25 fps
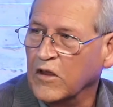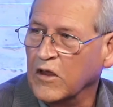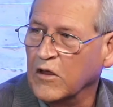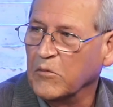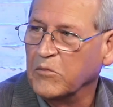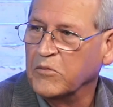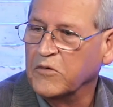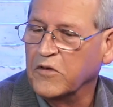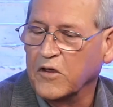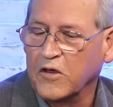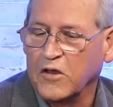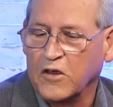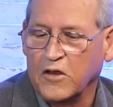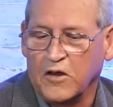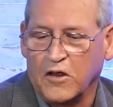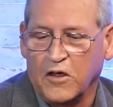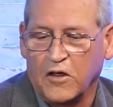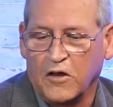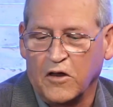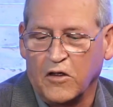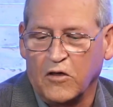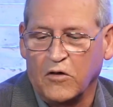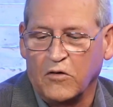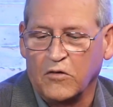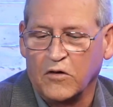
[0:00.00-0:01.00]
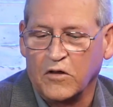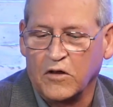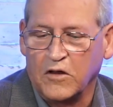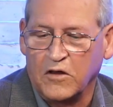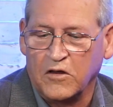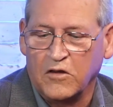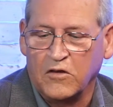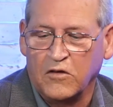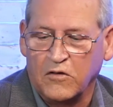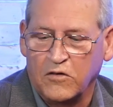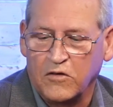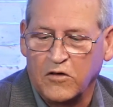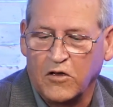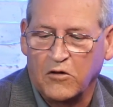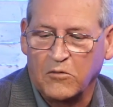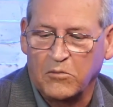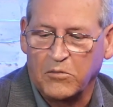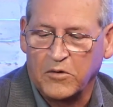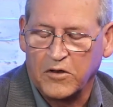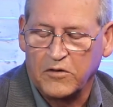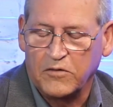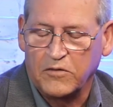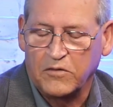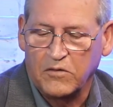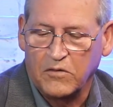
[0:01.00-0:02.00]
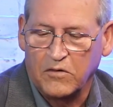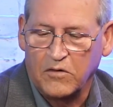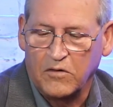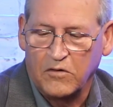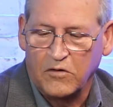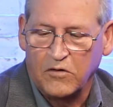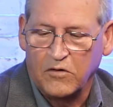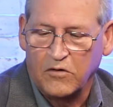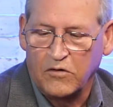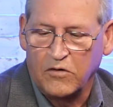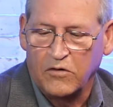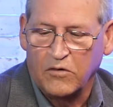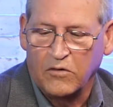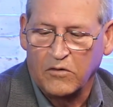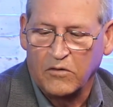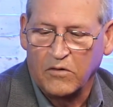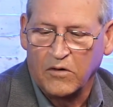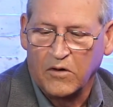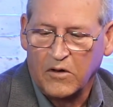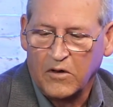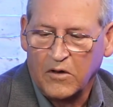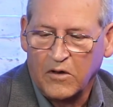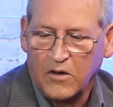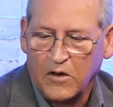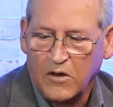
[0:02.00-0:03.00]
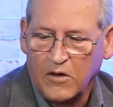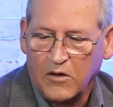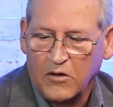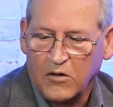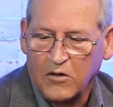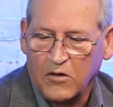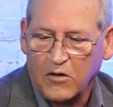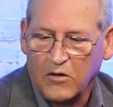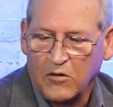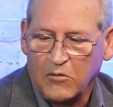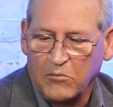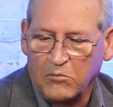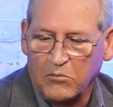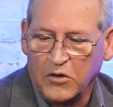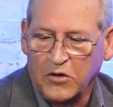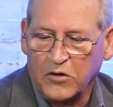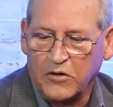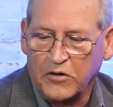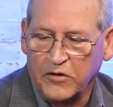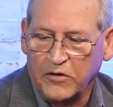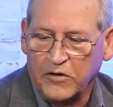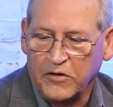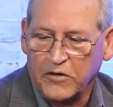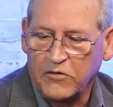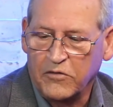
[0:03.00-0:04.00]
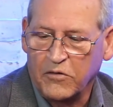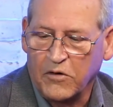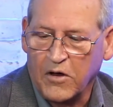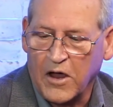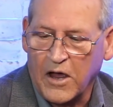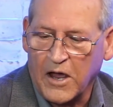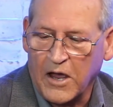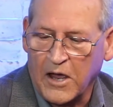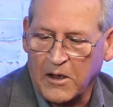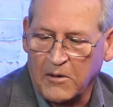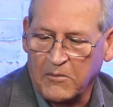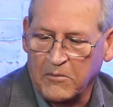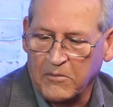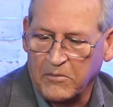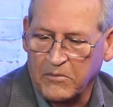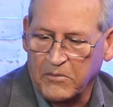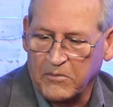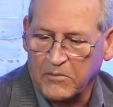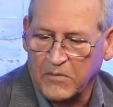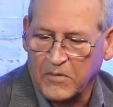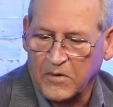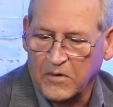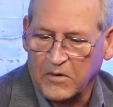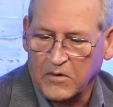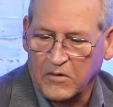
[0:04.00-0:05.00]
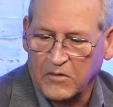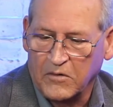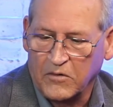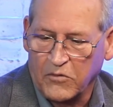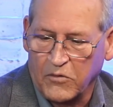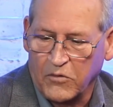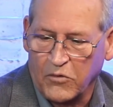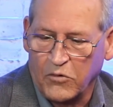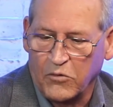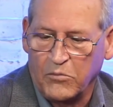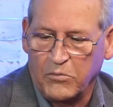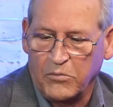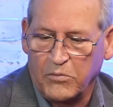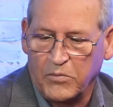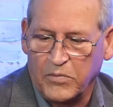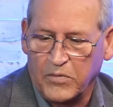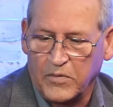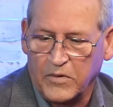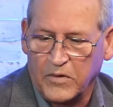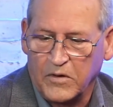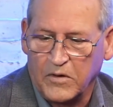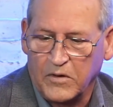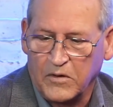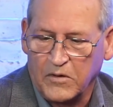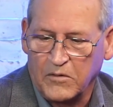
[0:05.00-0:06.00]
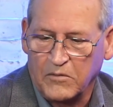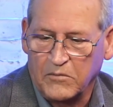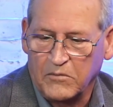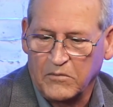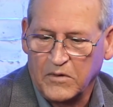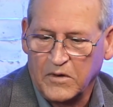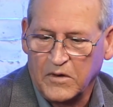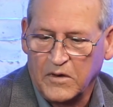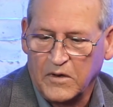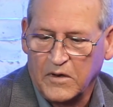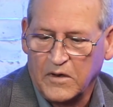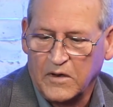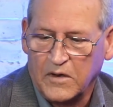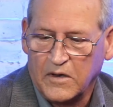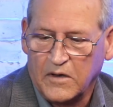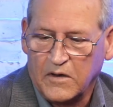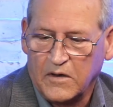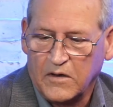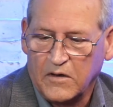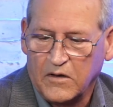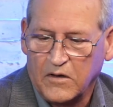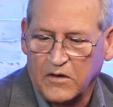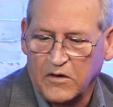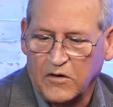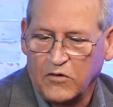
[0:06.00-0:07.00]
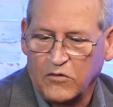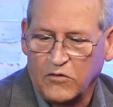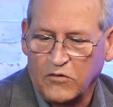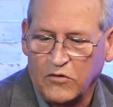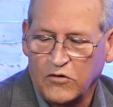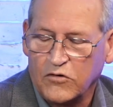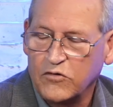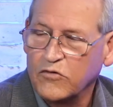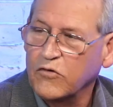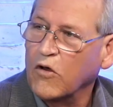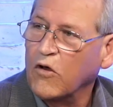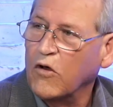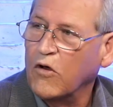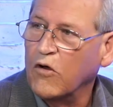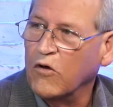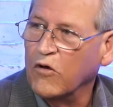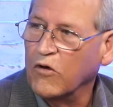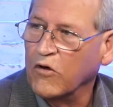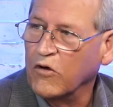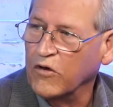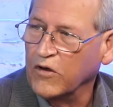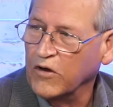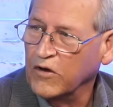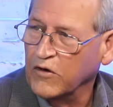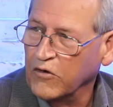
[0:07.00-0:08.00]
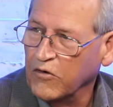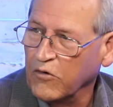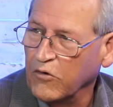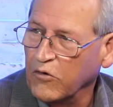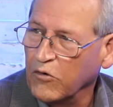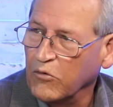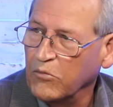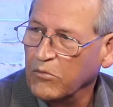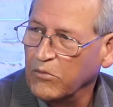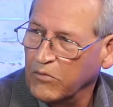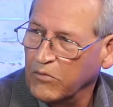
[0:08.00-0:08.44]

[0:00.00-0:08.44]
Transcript: It helps tell you're not alone. And then you talk about you're building a tribe group. You know, you're stronger in a group.